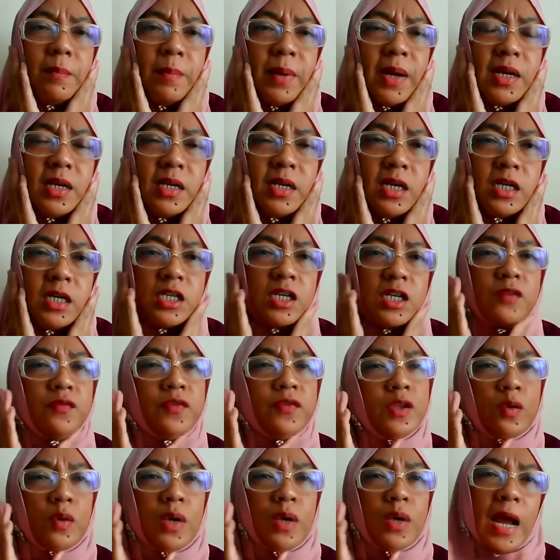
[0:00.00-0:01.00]
punished
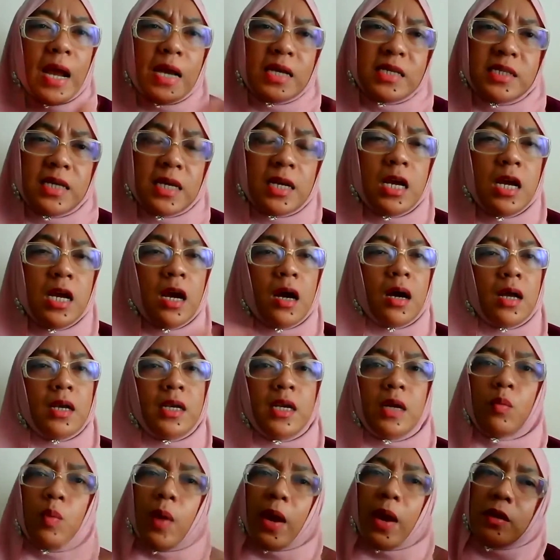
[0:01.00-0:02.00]
even though like i said uh,
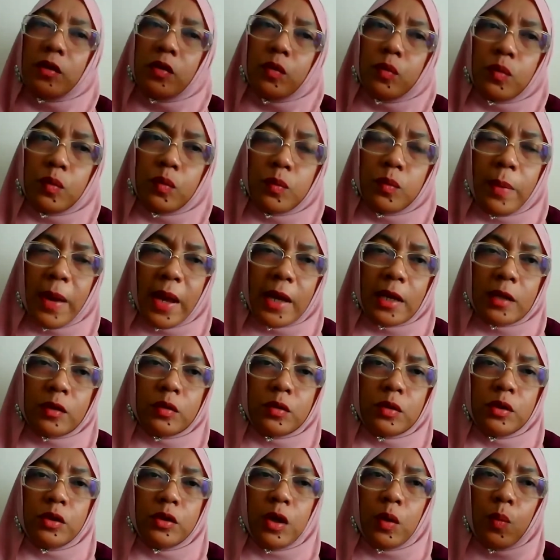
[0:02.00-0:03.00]
they went to back
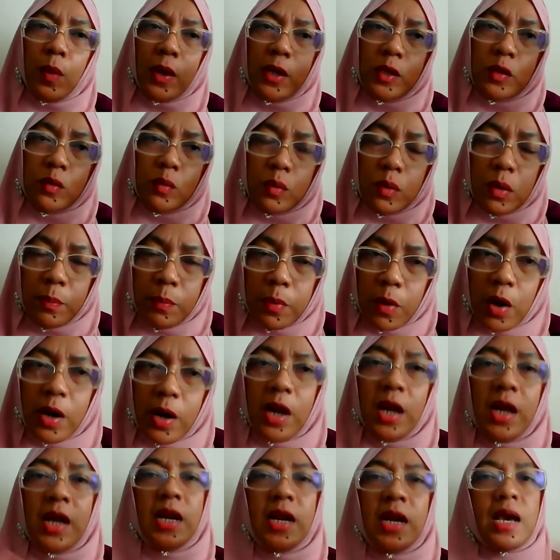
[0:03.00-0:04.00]
to they went to
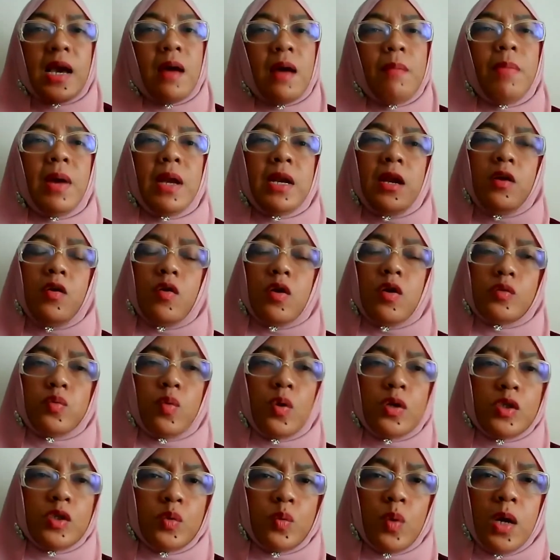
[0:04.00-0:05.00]
abroad they come back they not
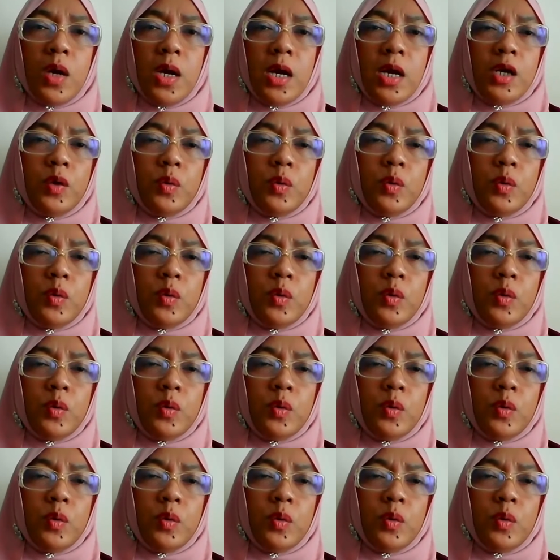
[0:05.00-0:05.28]
want to